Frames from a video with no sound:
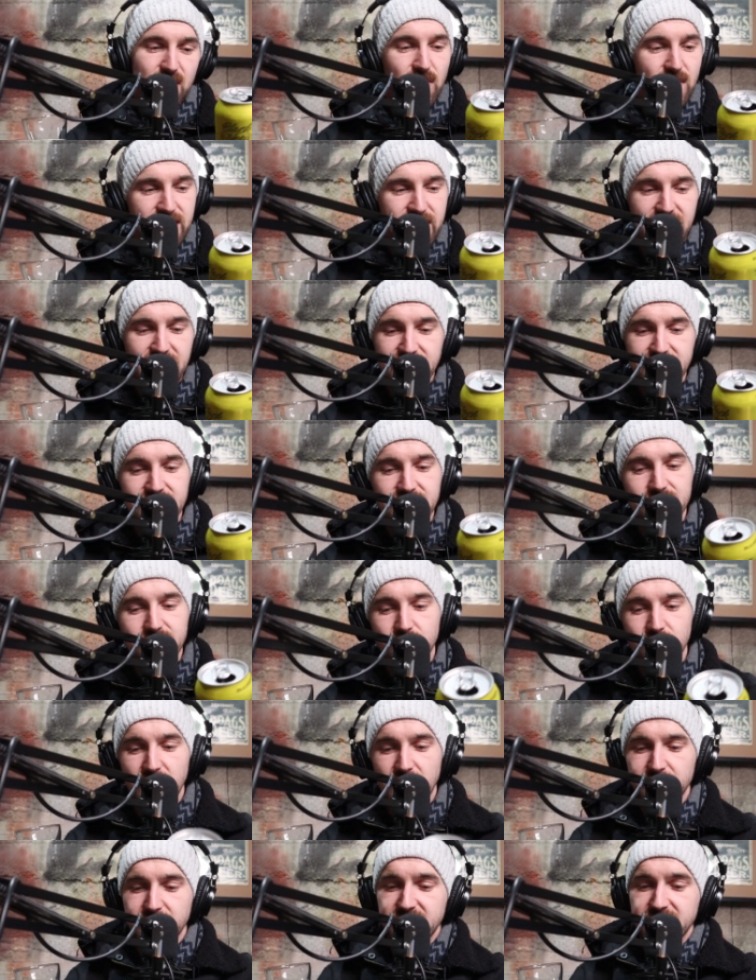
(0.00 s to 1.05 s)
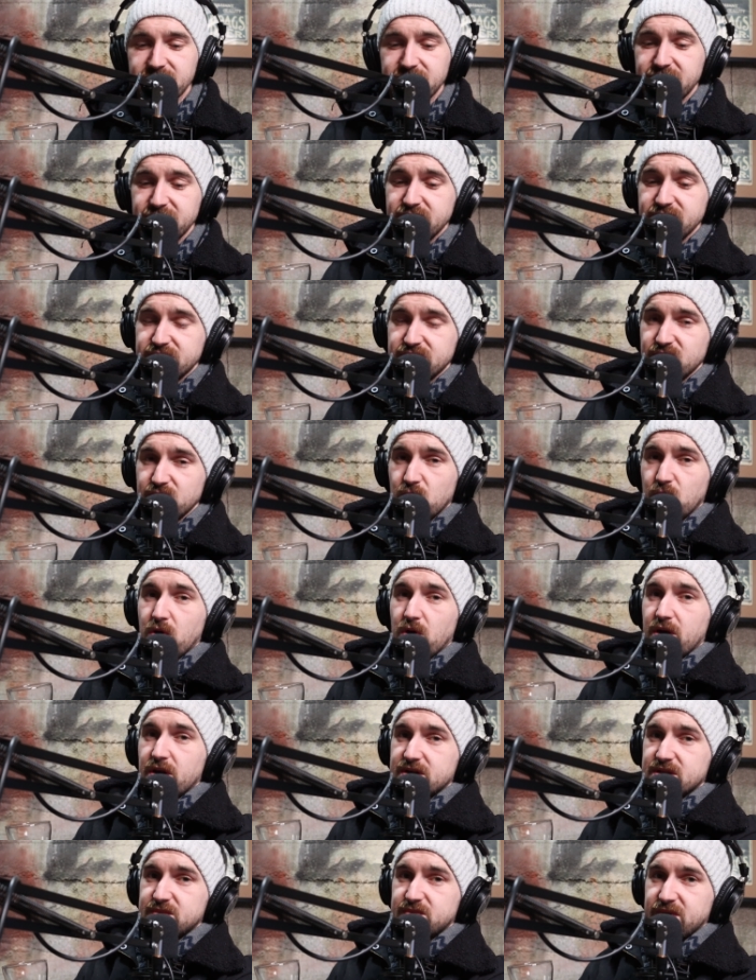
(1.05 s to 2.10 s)
And I wonder how the rum infusion
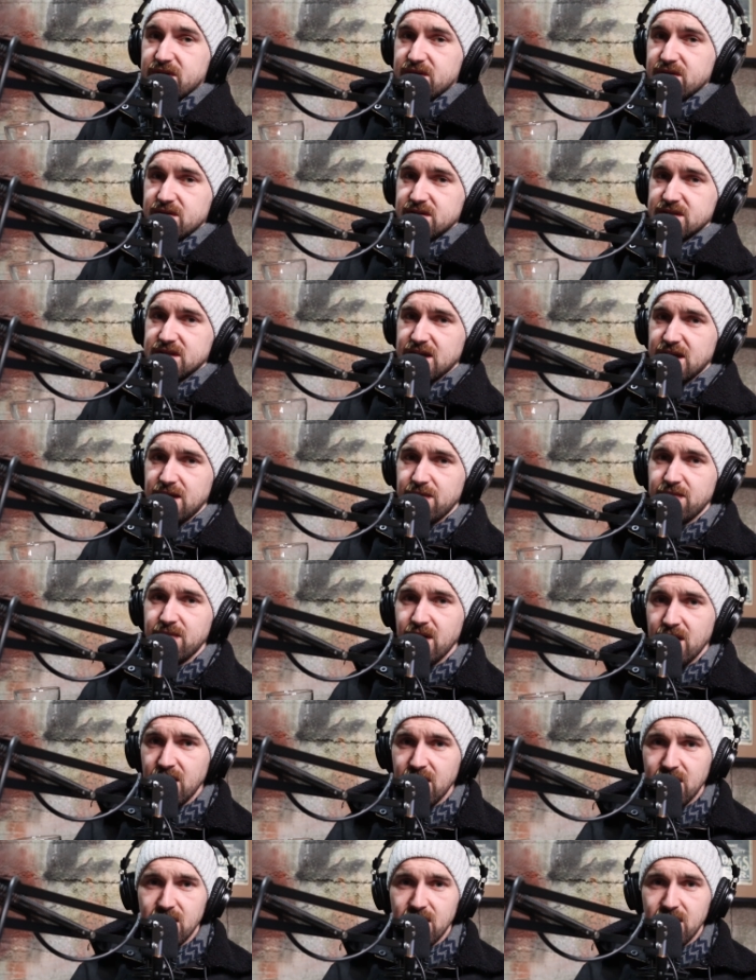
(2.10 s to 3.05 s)
works because um,